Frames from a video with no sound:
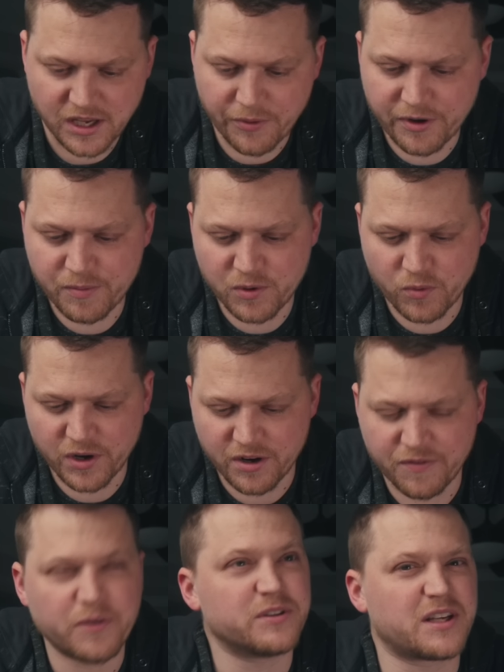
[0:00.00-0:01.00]
would have been weird if
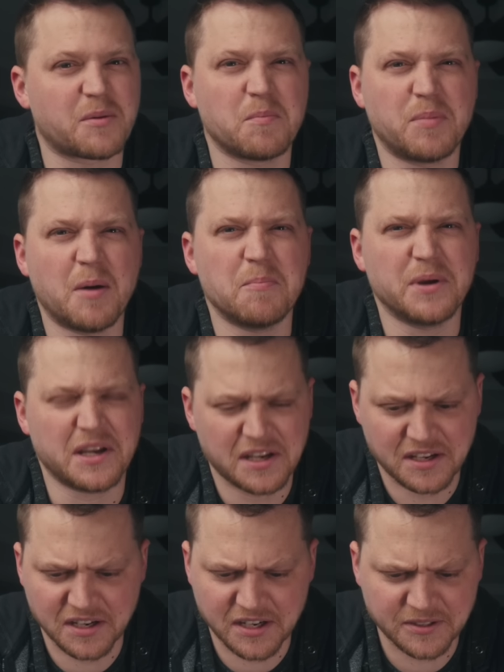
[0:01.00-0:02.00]
it was like bumpy, you know?